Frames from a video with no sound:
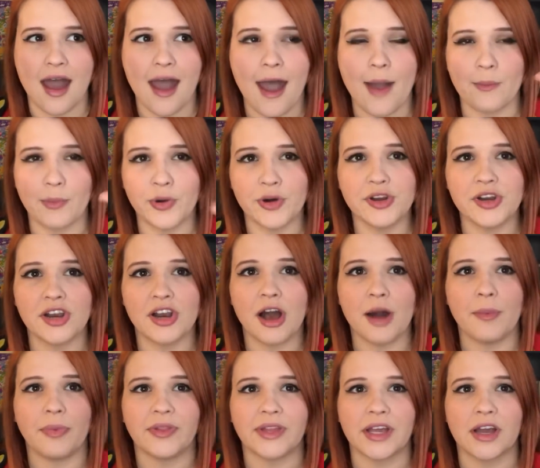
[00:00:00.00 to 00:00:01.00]
and put it
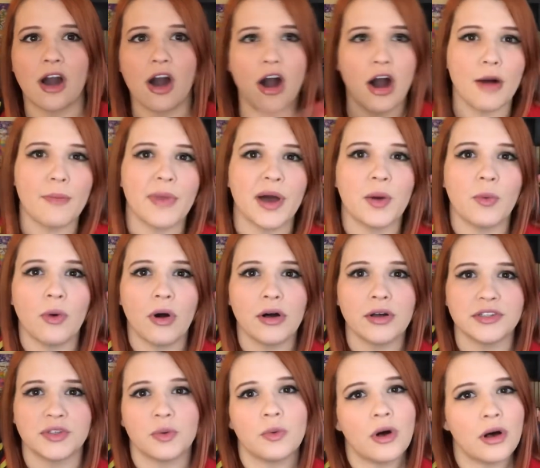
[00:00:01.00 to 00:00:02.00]
up like on my
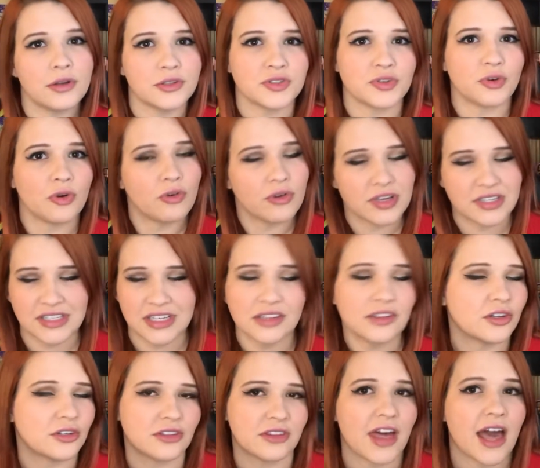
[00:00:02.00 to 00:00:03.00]
wall as a wall scroll, because it
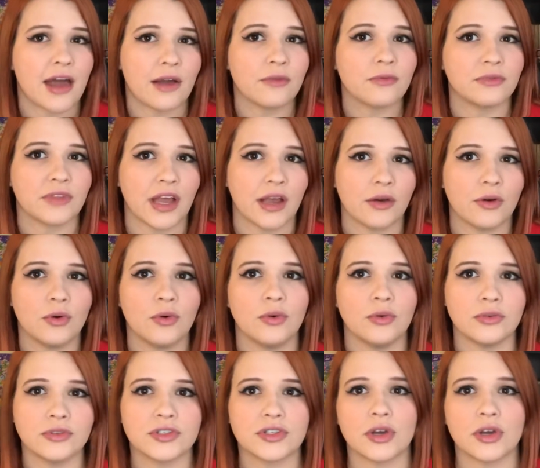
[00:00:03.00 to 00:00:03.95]
looked that cool.